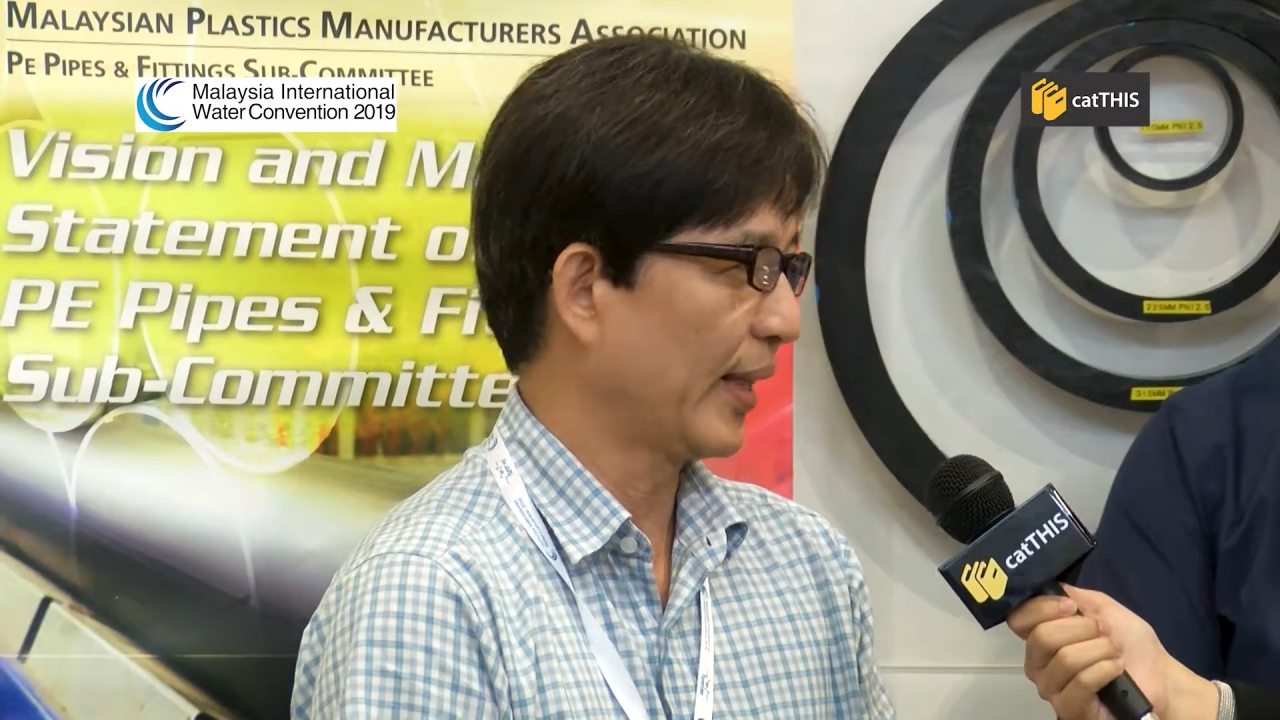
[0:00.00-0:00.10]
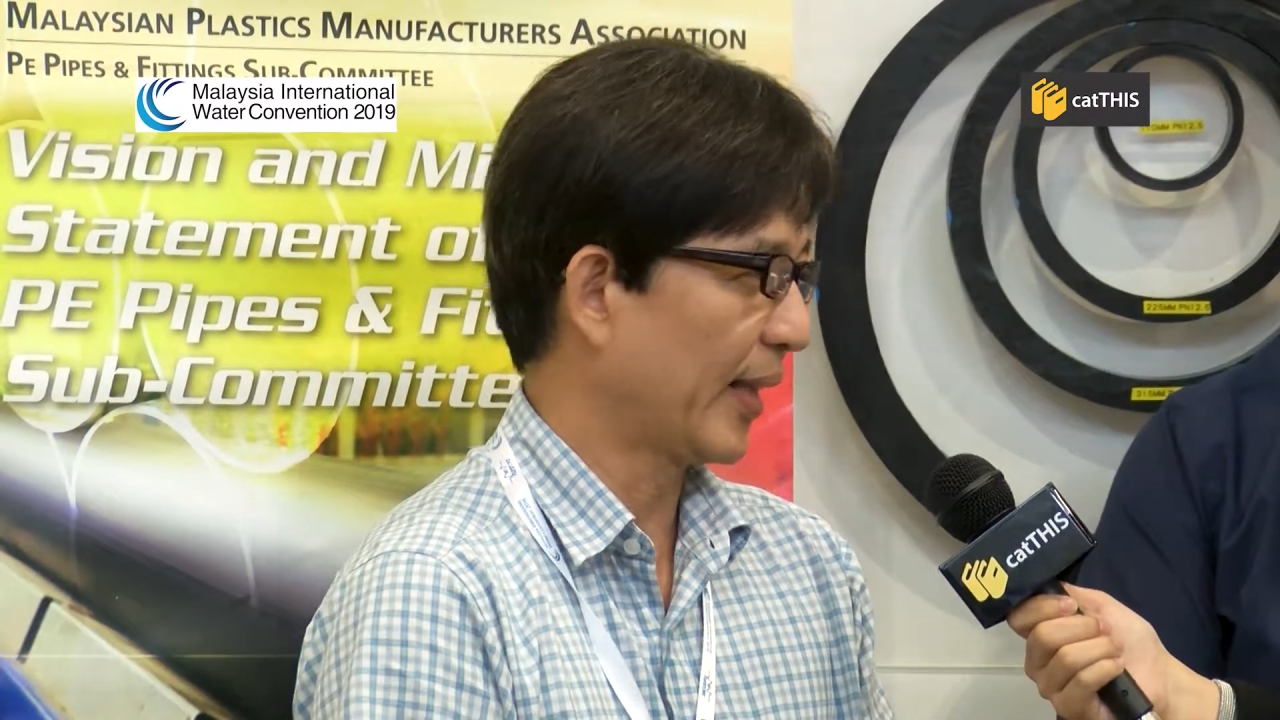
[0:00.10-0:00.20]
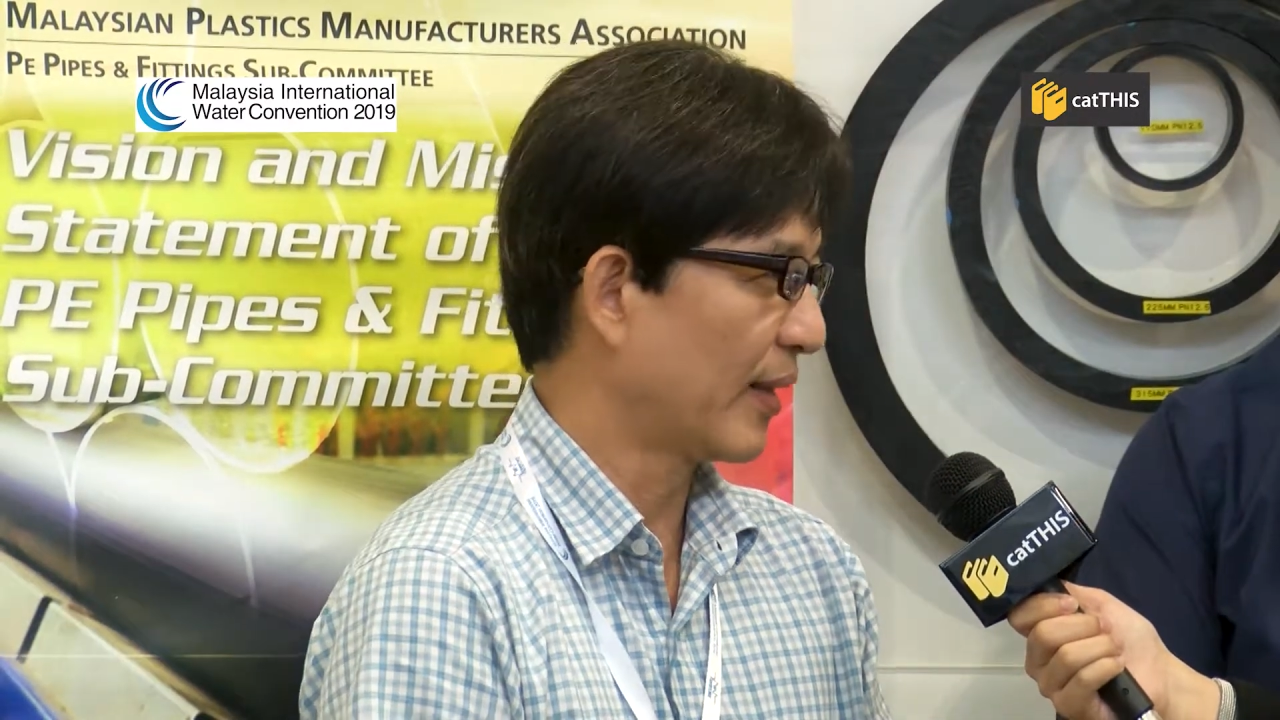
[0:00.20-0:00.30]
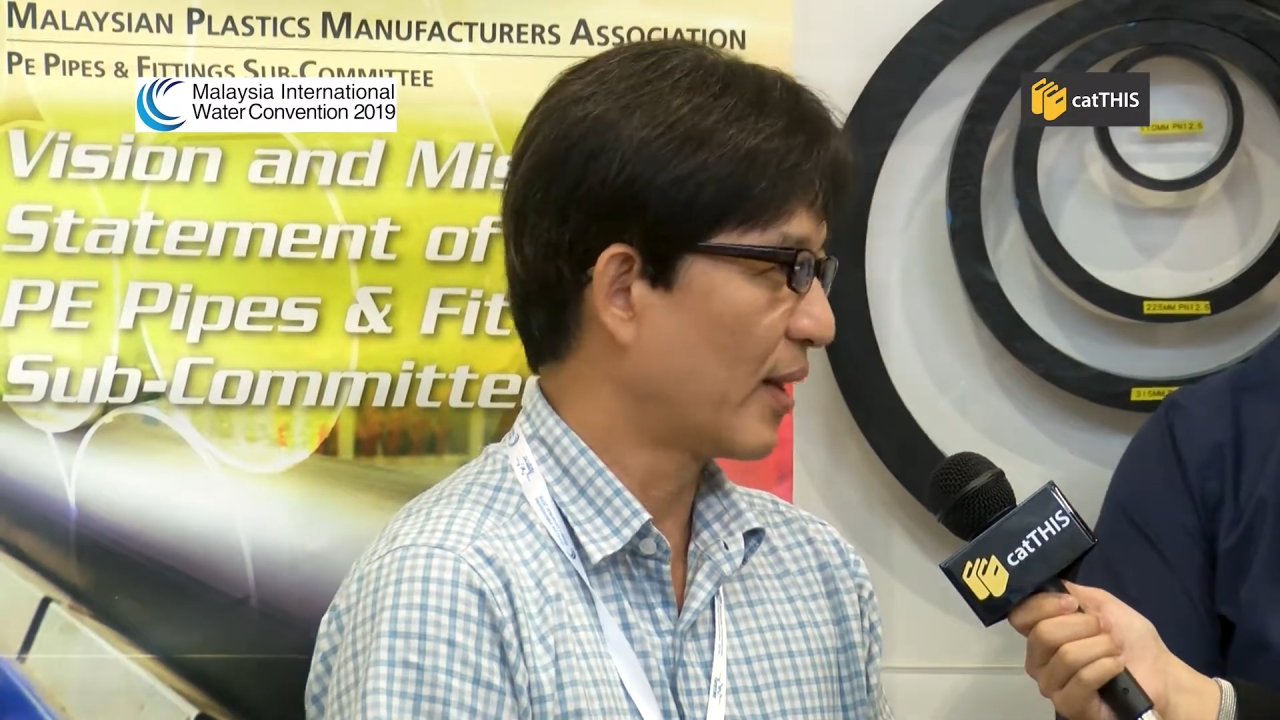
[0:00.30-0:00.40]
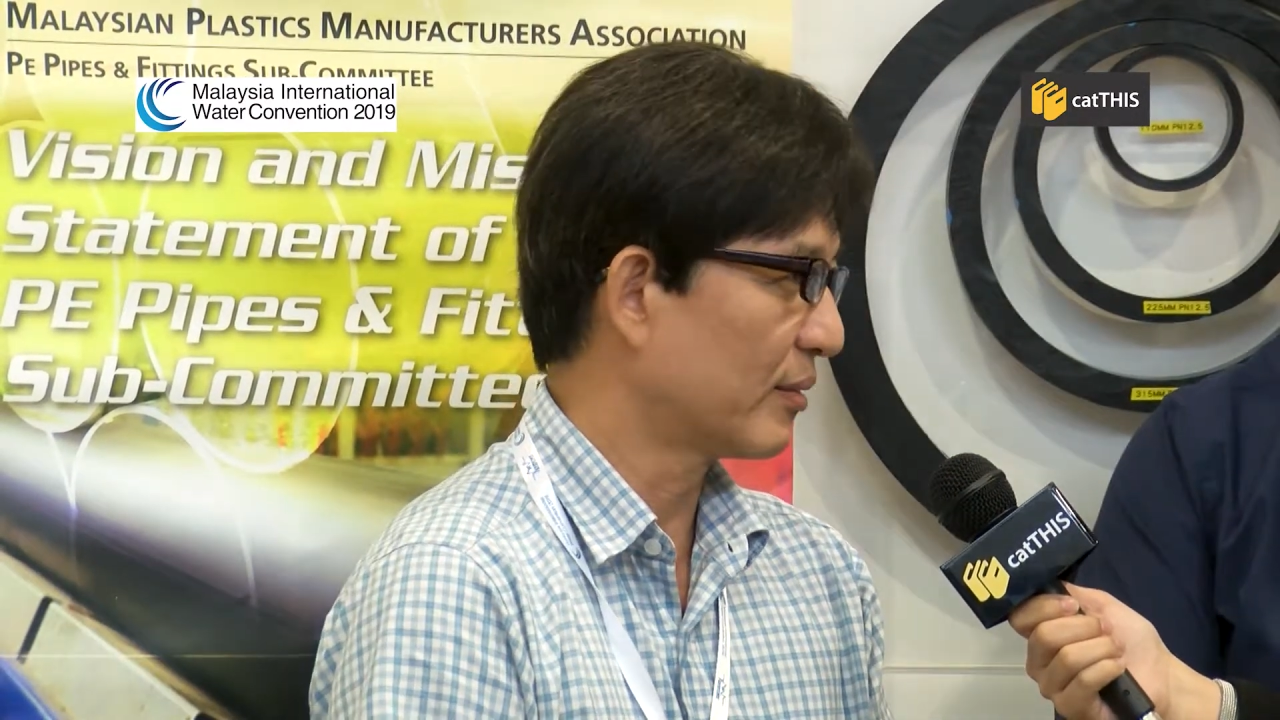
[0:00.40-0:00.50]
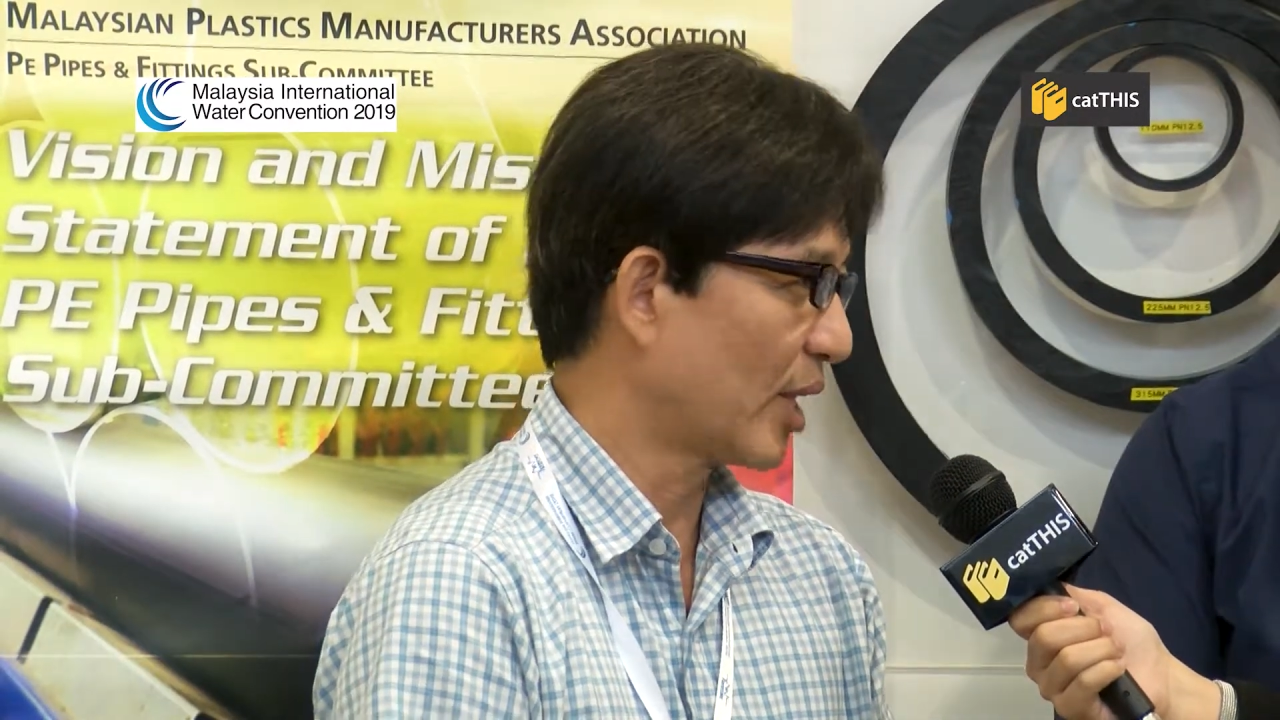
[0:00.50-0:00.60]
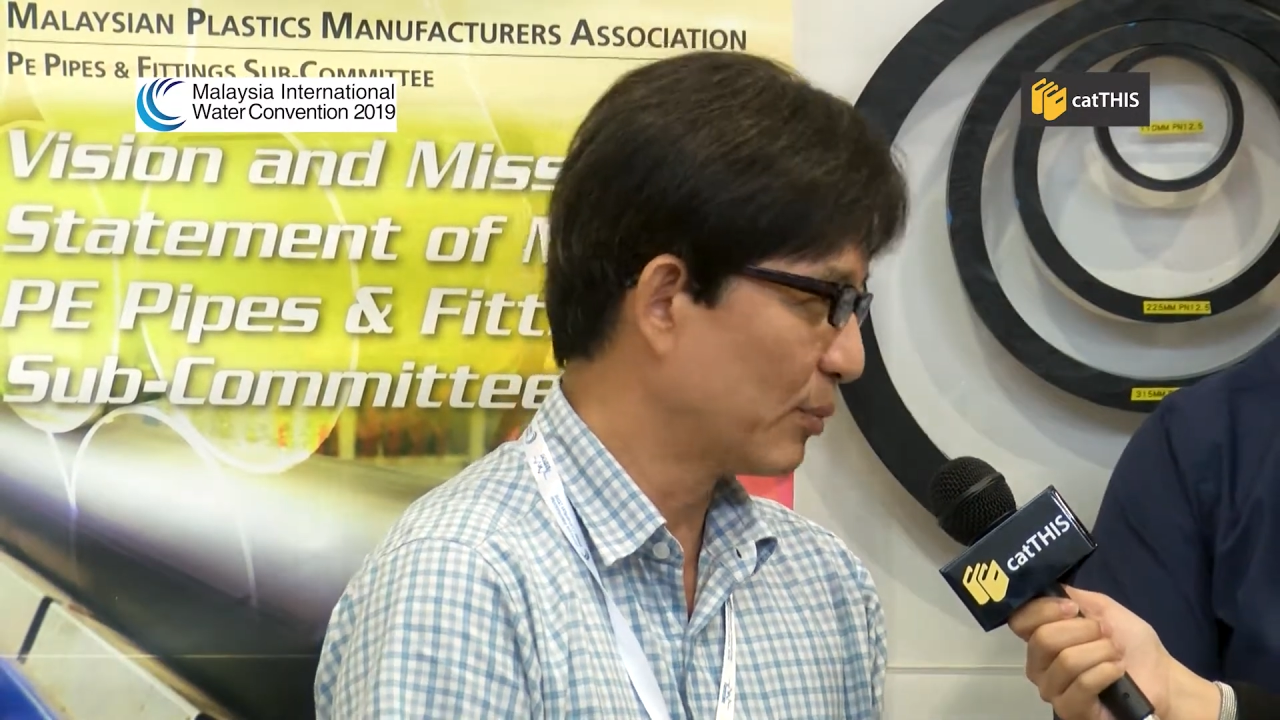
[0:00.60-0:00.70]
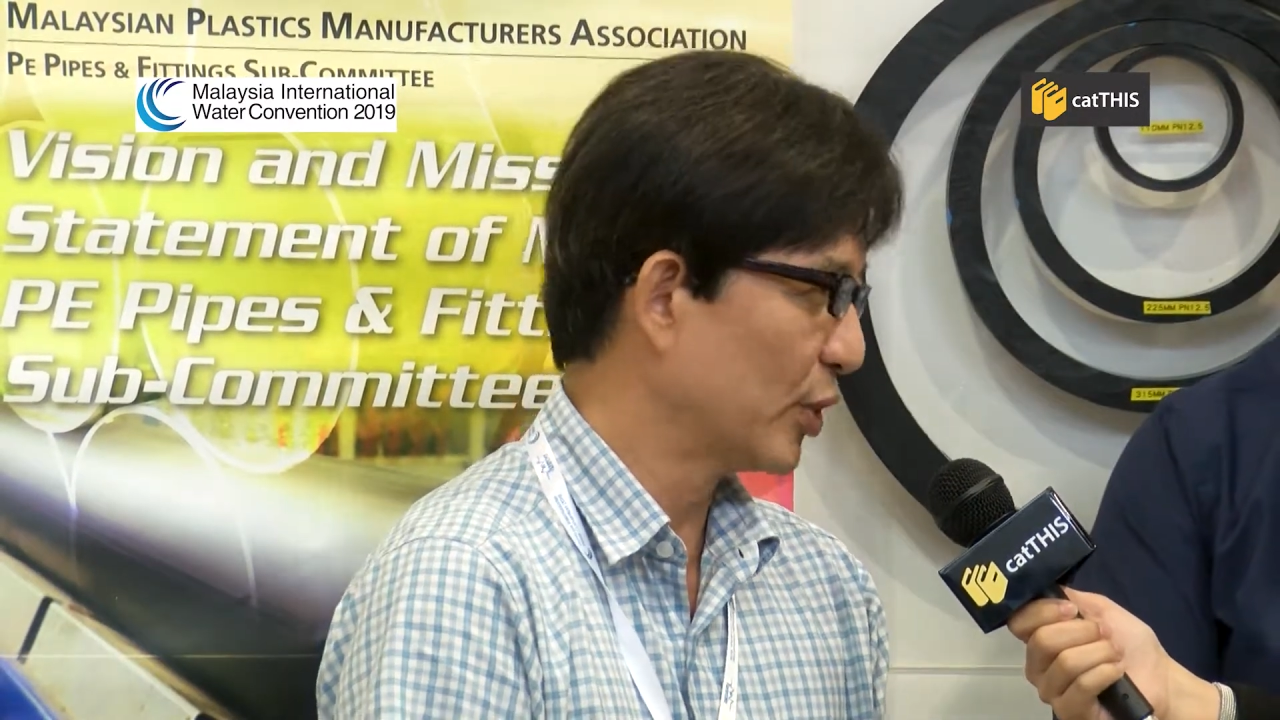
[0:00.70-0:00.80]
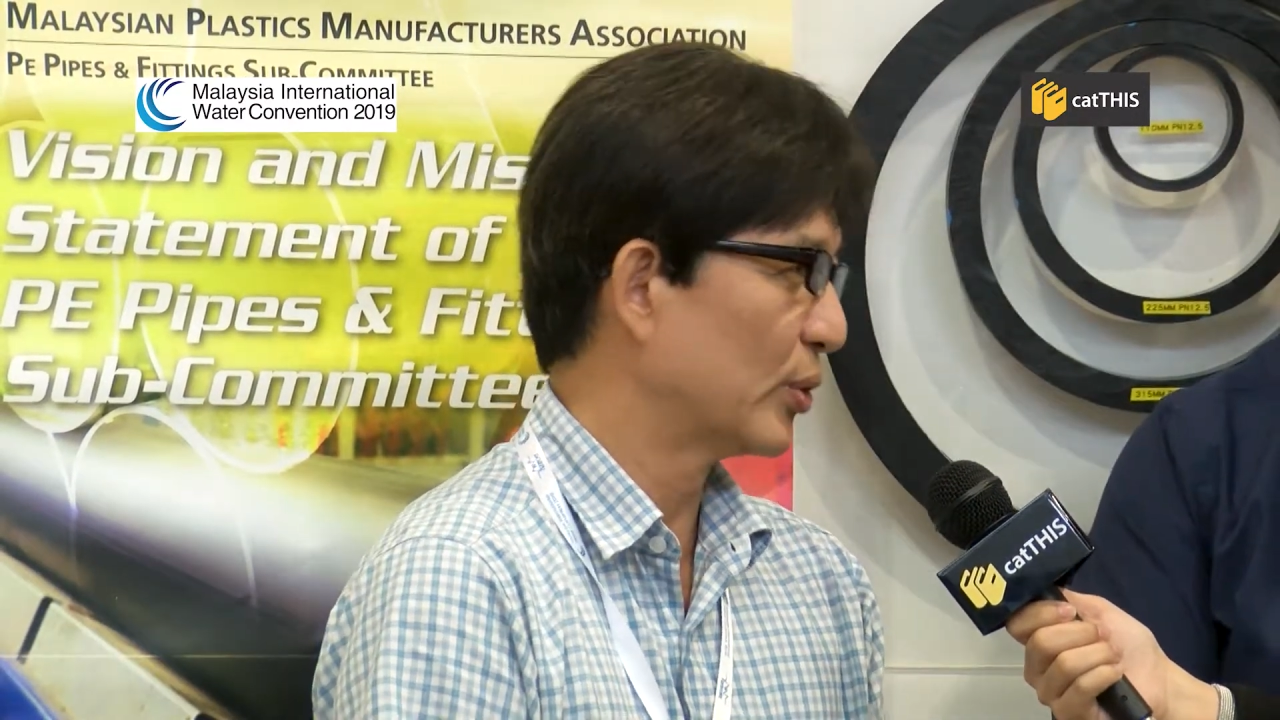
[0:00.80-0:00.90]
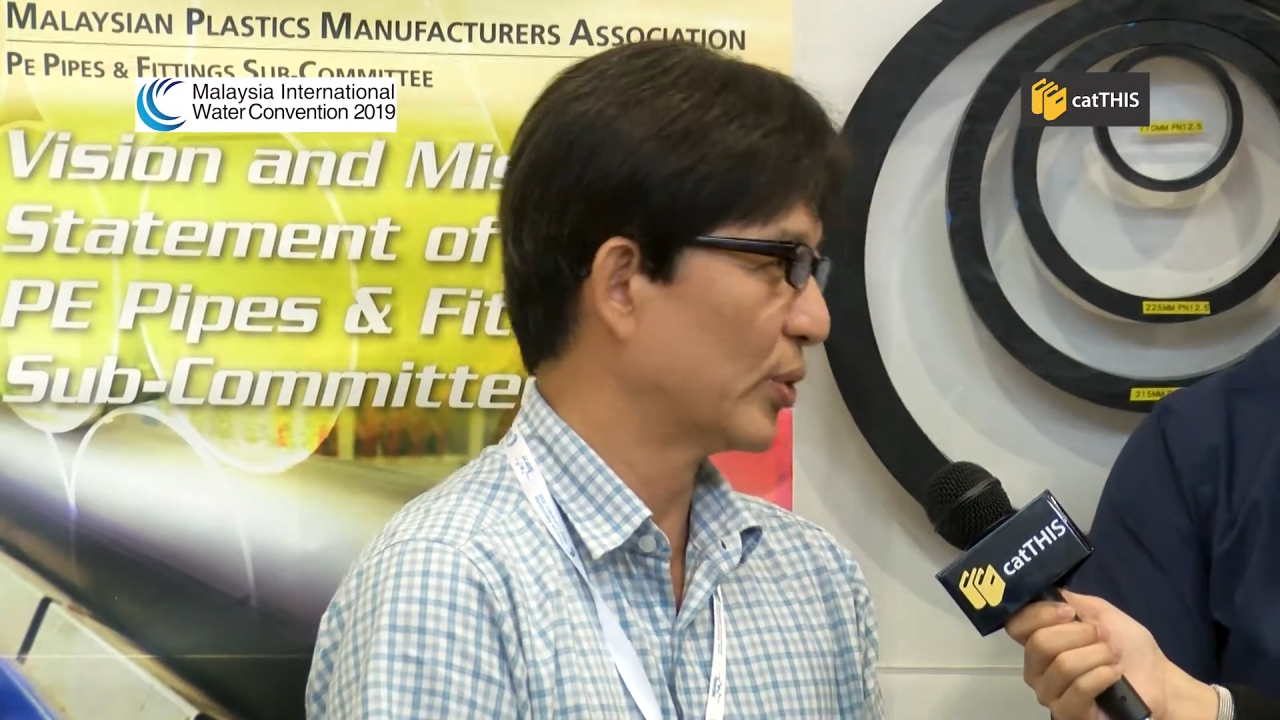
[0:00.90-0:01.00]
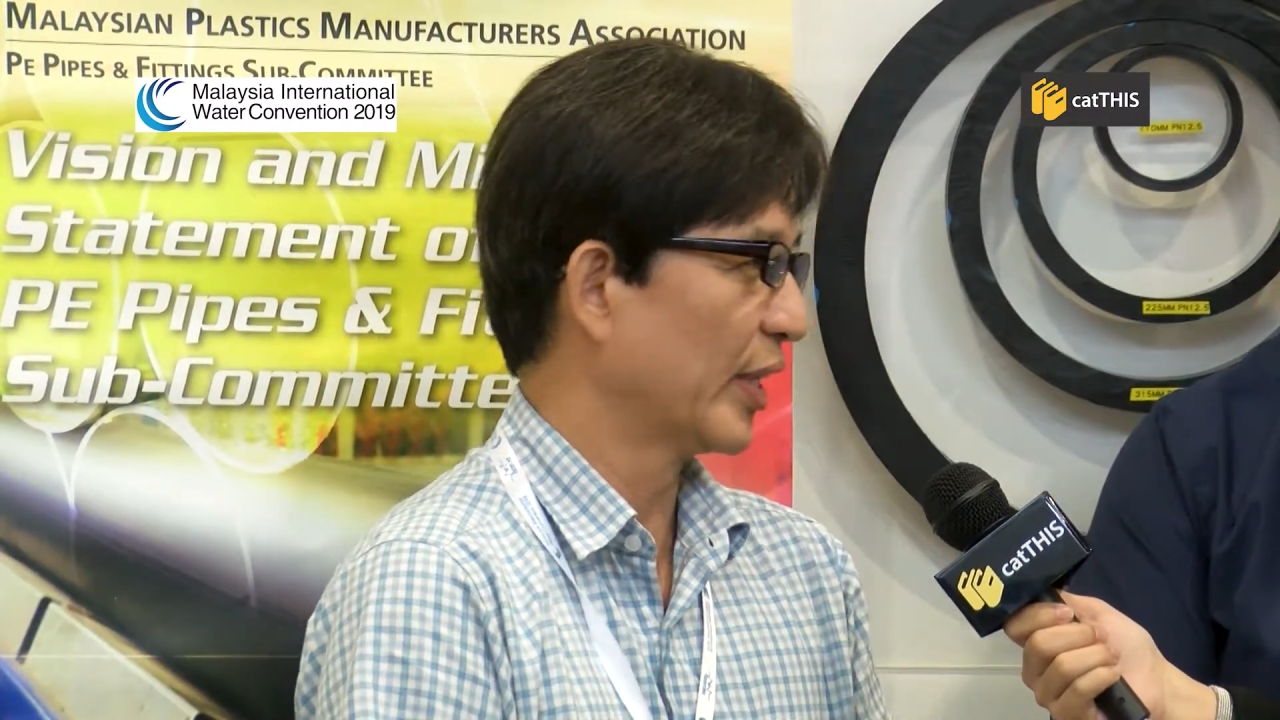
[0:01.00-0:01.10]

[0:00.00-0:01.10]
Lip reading: NRW